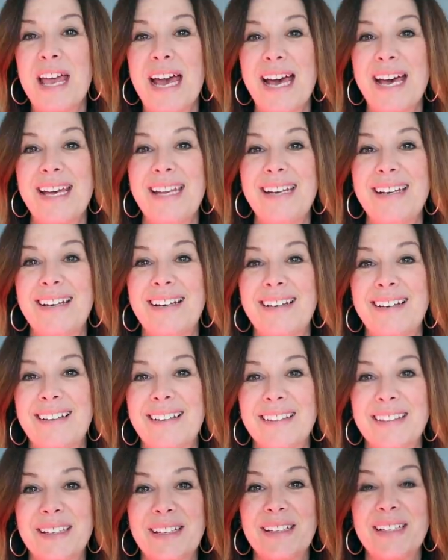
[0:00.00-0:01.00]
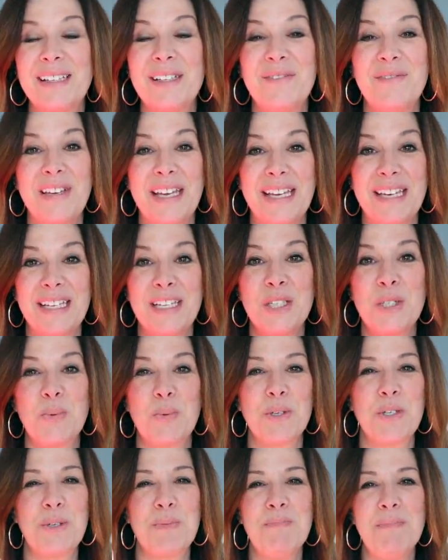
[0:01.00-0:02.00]
had a little advantage,
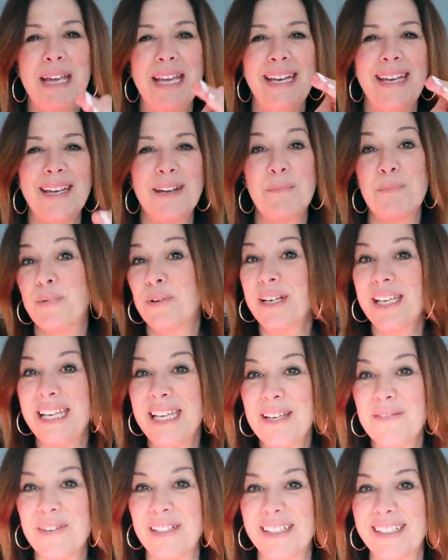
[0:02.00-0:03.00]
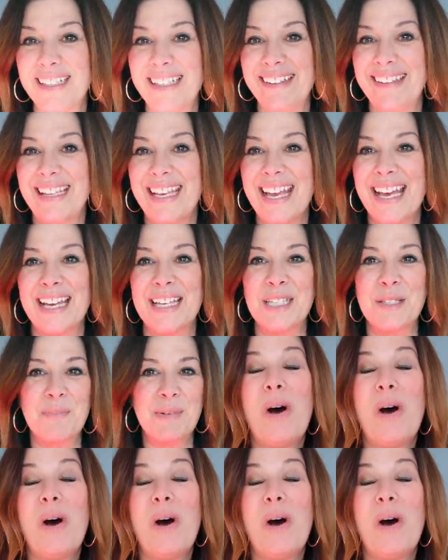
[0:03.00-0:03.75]
which made it pretty even in the end.